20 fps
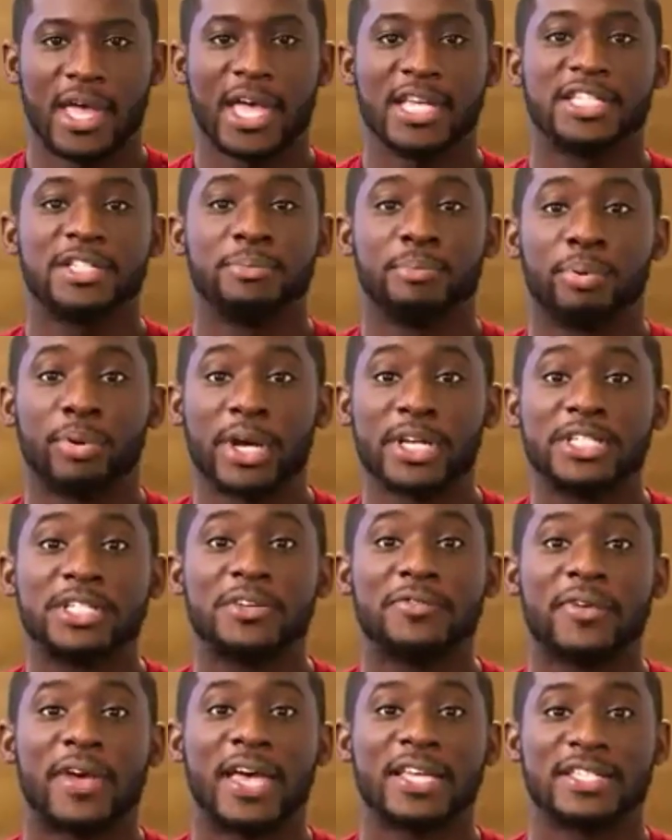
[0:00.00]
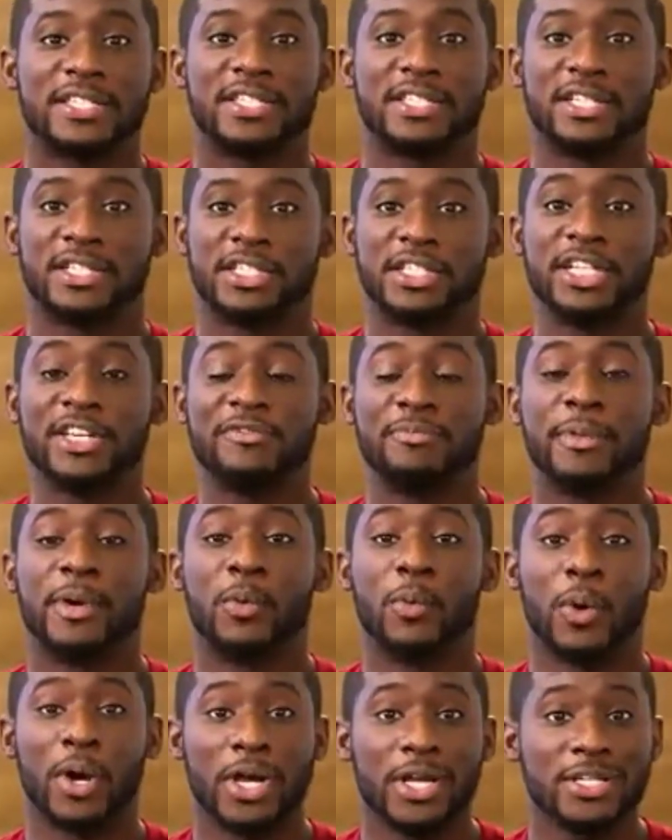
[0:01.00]
As impressive as this achievement
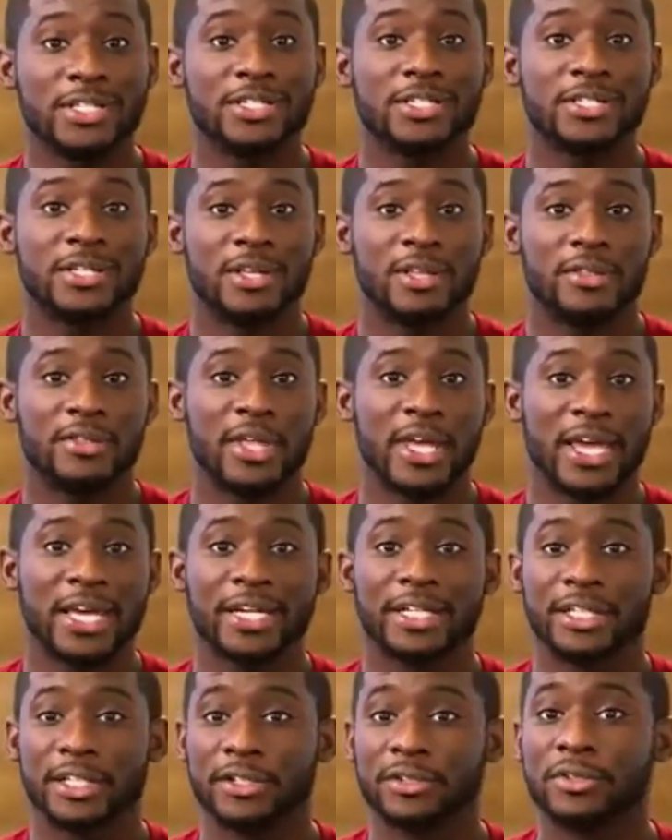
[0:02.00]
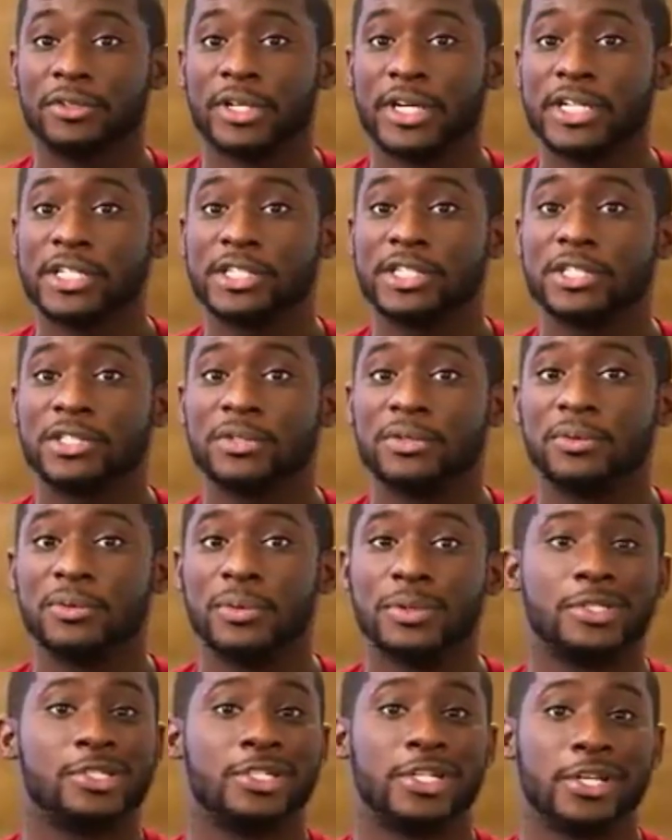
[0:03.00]
was, the Analytical engine
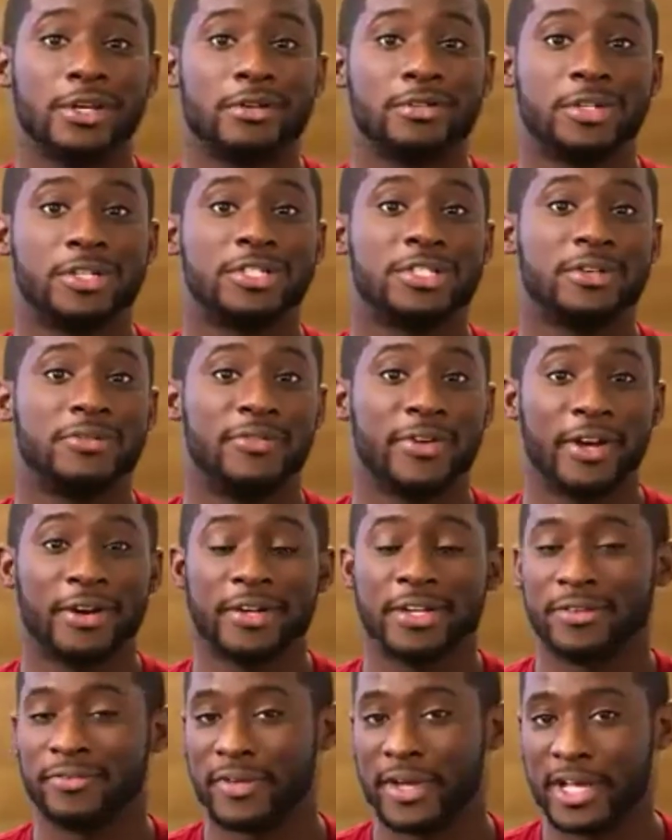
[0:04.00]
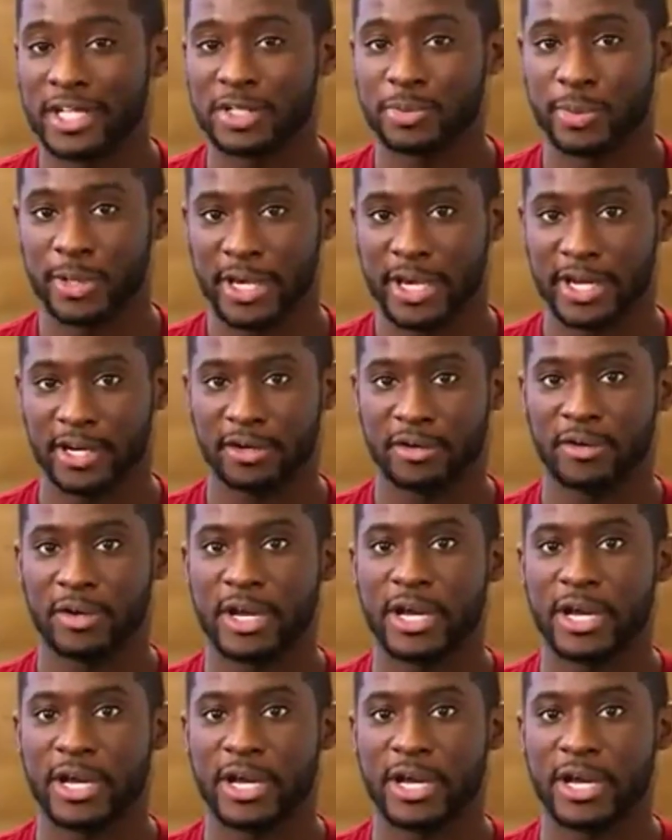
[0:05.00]
was still just a very advanced mechanical